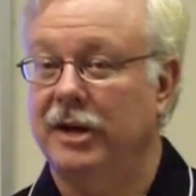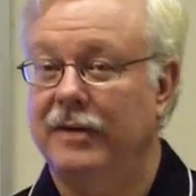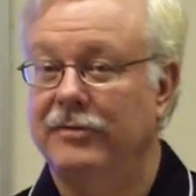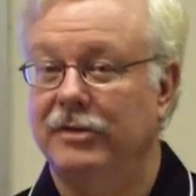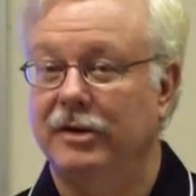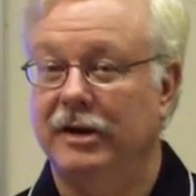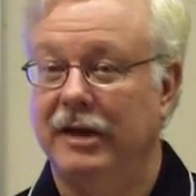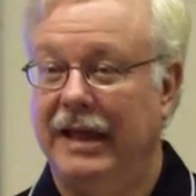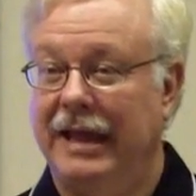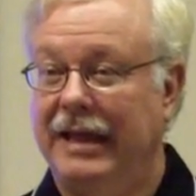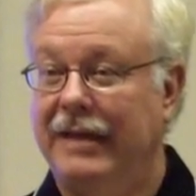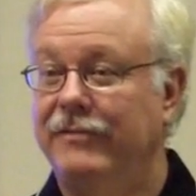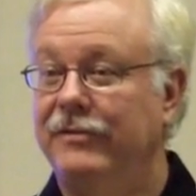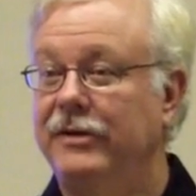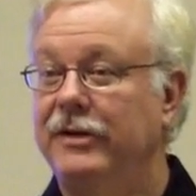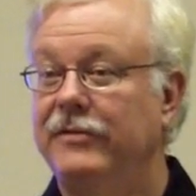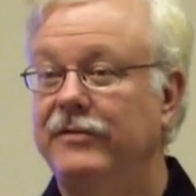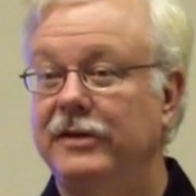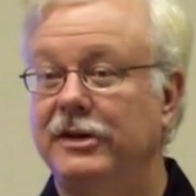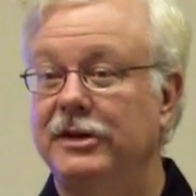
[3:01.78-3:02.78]
level,
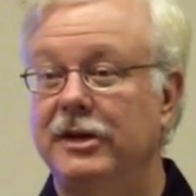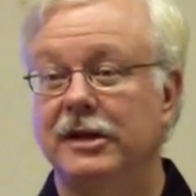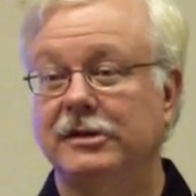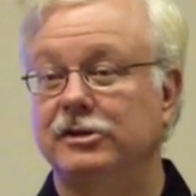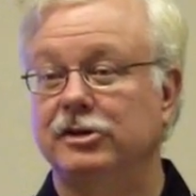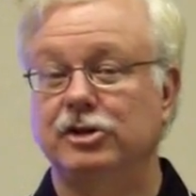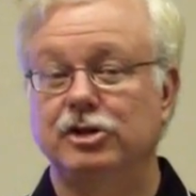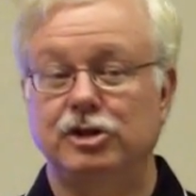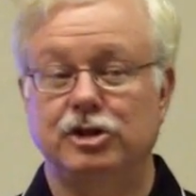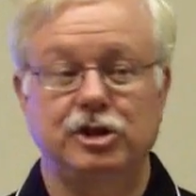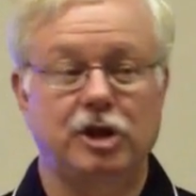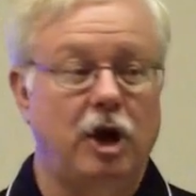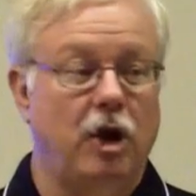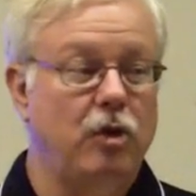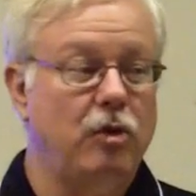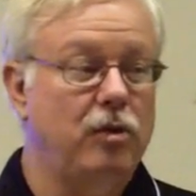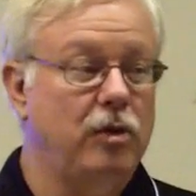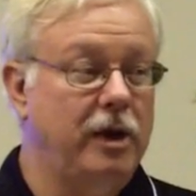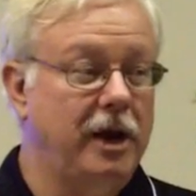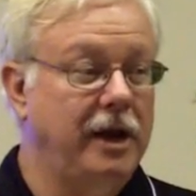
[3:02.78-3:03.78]
even if it doesn't
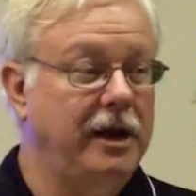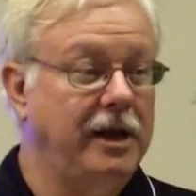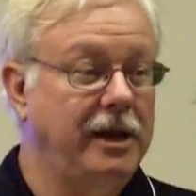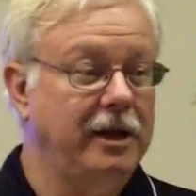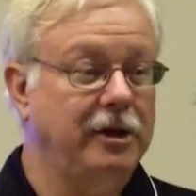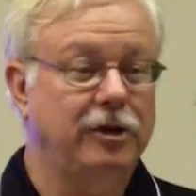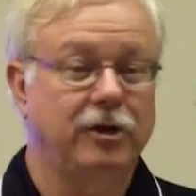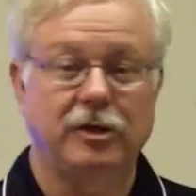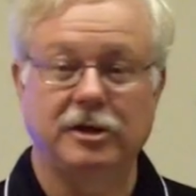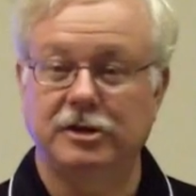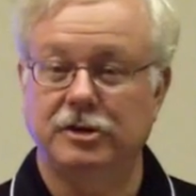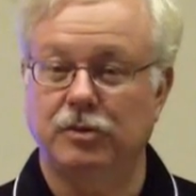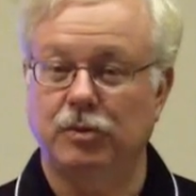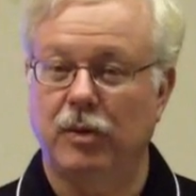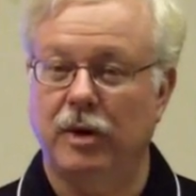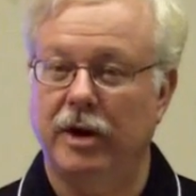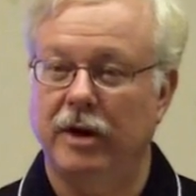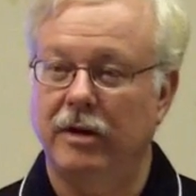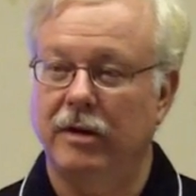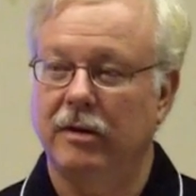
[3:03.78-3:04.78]
show any increased
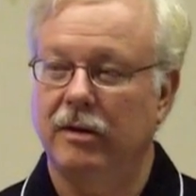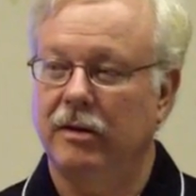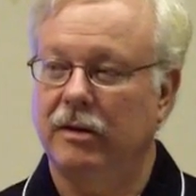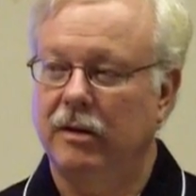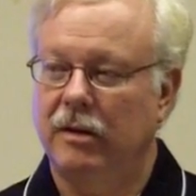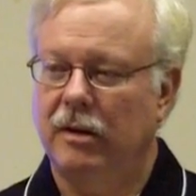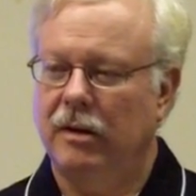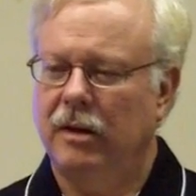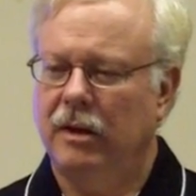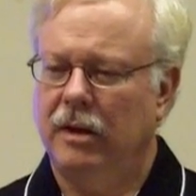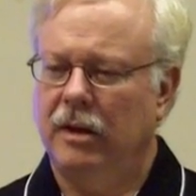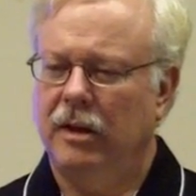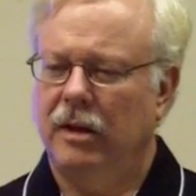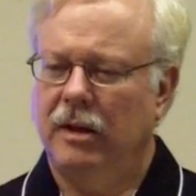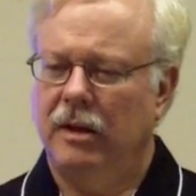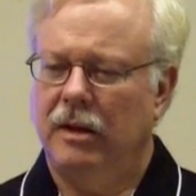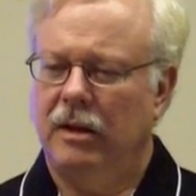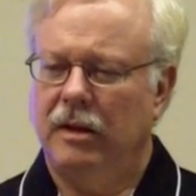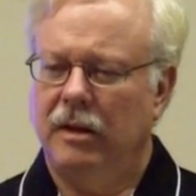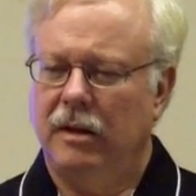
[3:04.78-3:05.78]
wear?
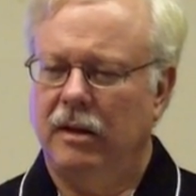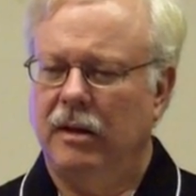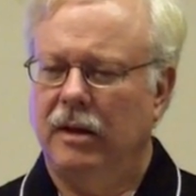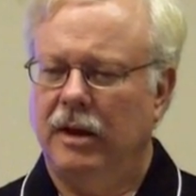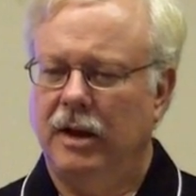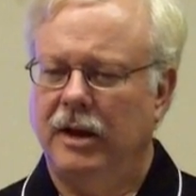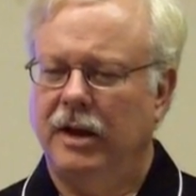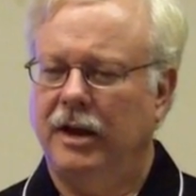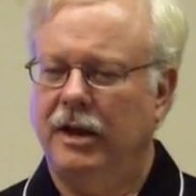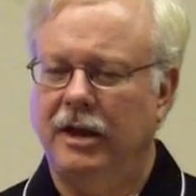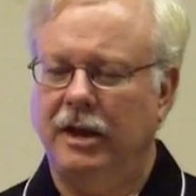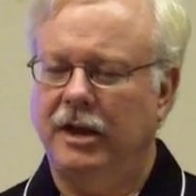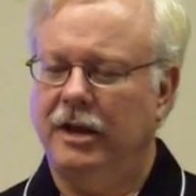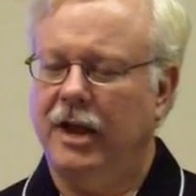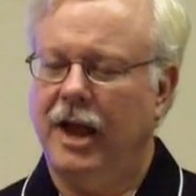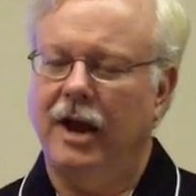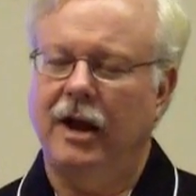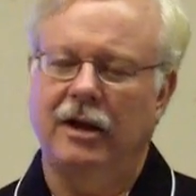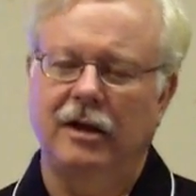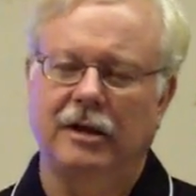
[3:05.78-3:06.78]
And he
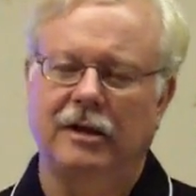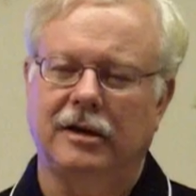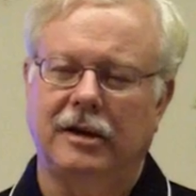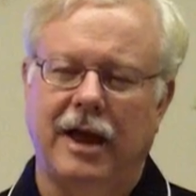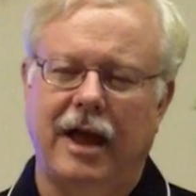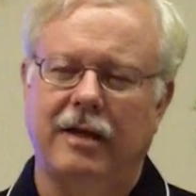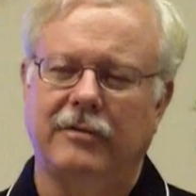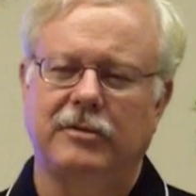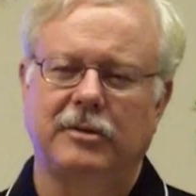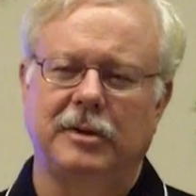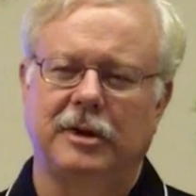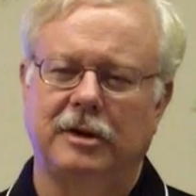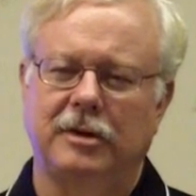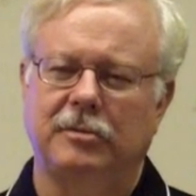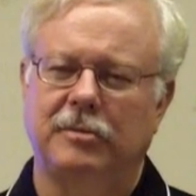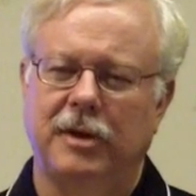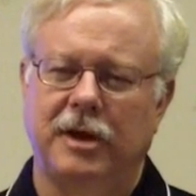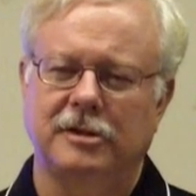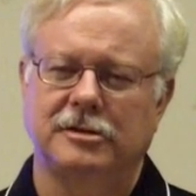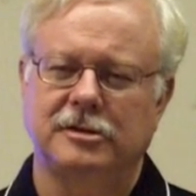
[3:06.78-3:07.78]
kind of looked down from it,
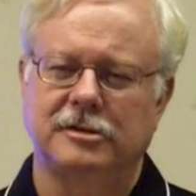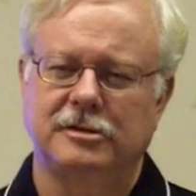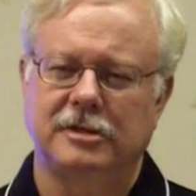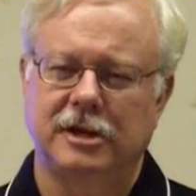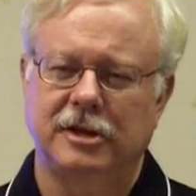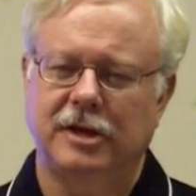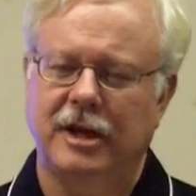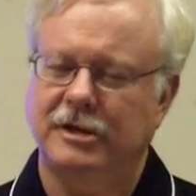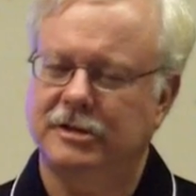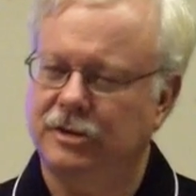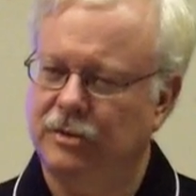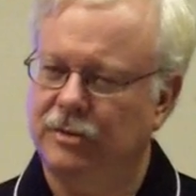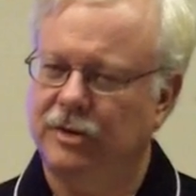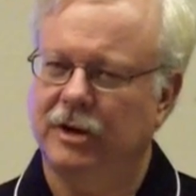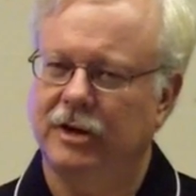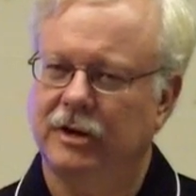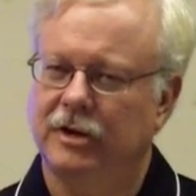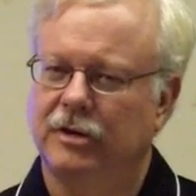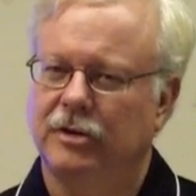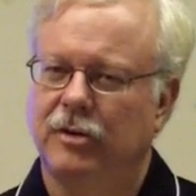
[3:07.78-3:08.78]
looked puzzled, and said, that's a
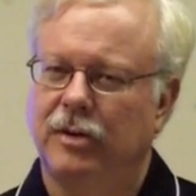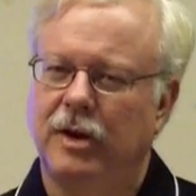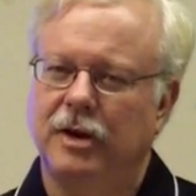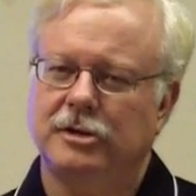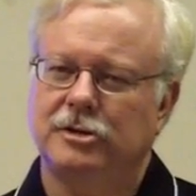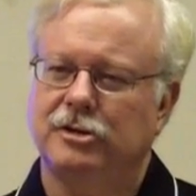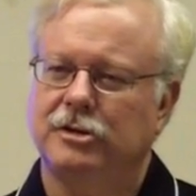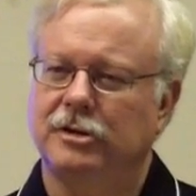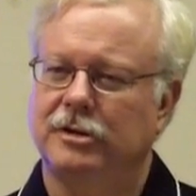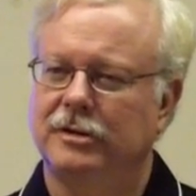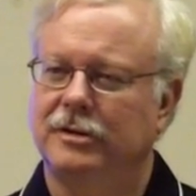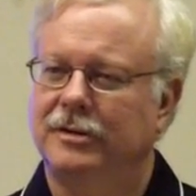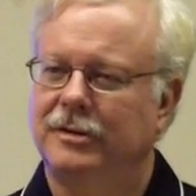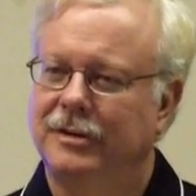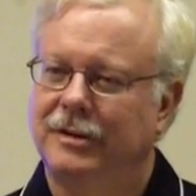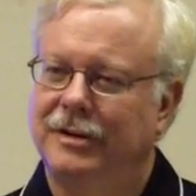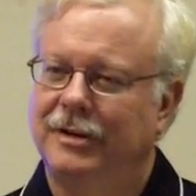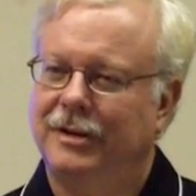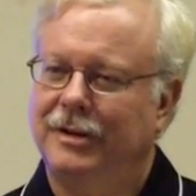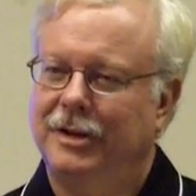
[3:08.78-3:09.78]
really good question.
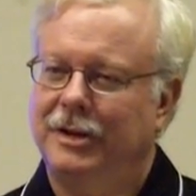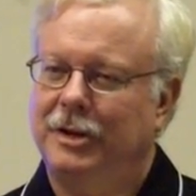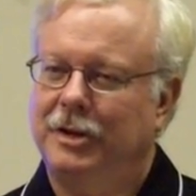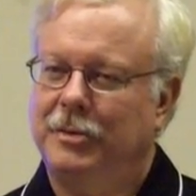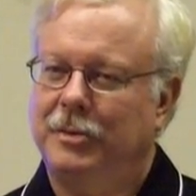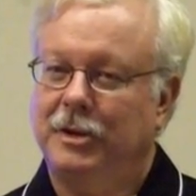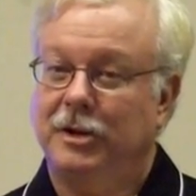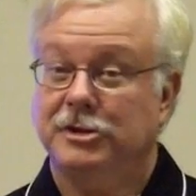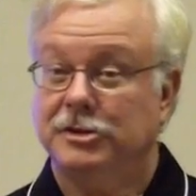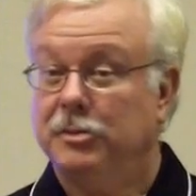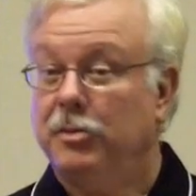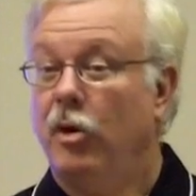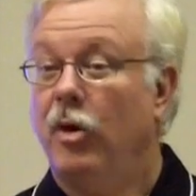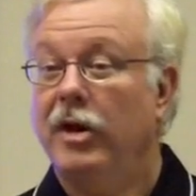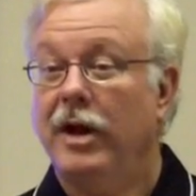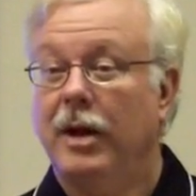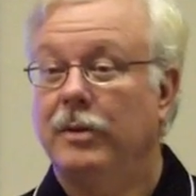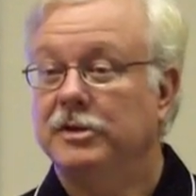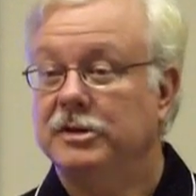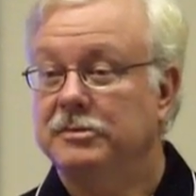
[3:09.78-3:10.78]
Because the
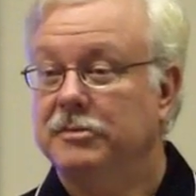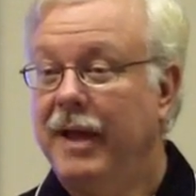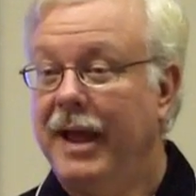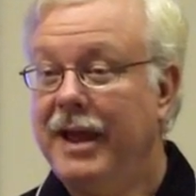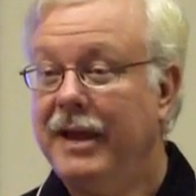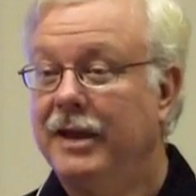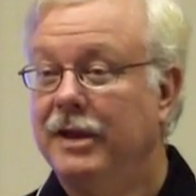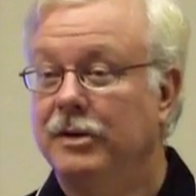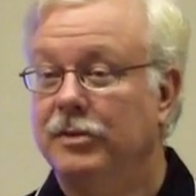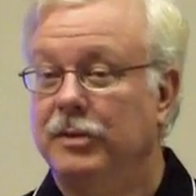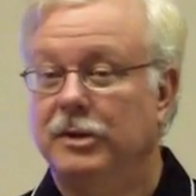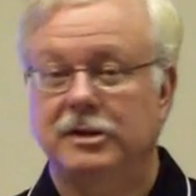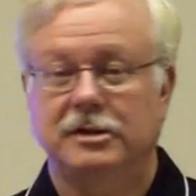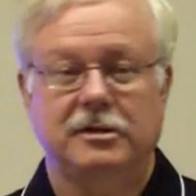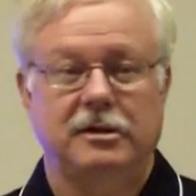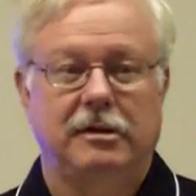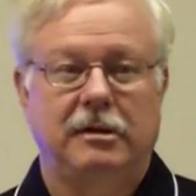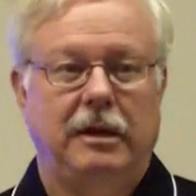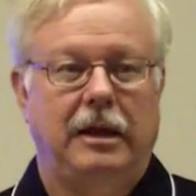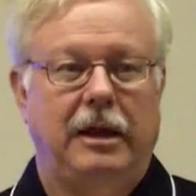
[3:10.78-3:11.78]
point I was making was,